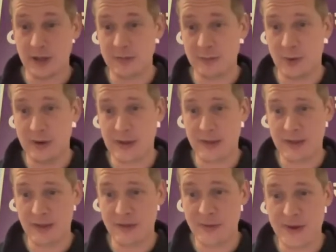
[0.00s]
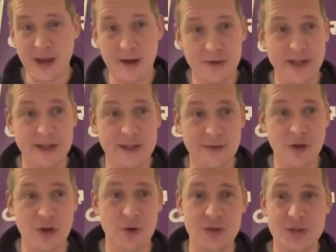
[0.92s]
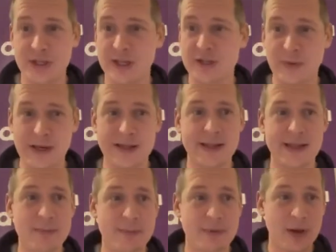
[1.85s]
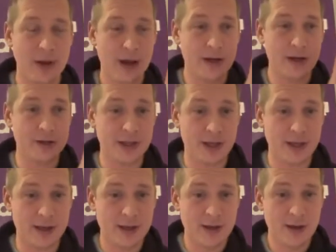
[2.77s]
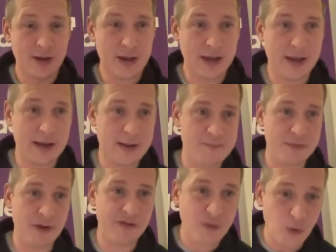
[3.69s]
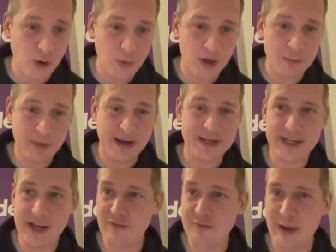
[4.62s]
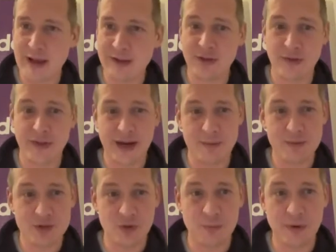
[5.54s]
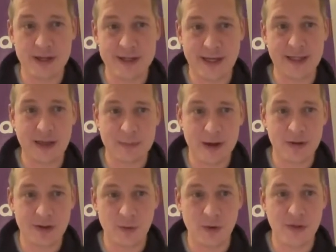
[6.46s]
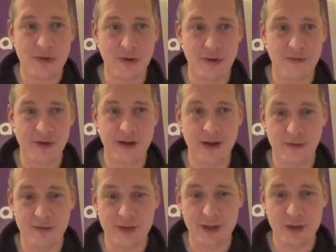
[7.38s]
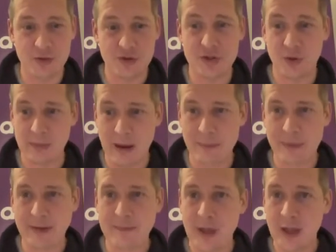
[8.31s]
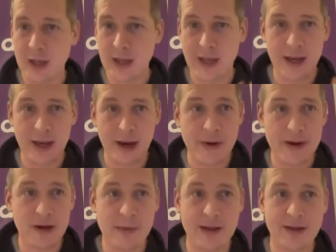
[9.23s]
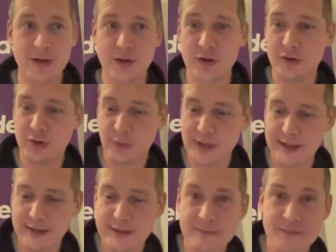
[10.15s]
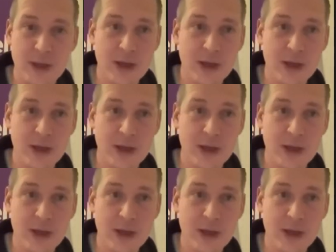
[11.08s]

on more than 300 interviews. It's really deep. I got the foreword by Jeff Patton that I'm super excited about, the author of the user story mapping. I recommend you to read it.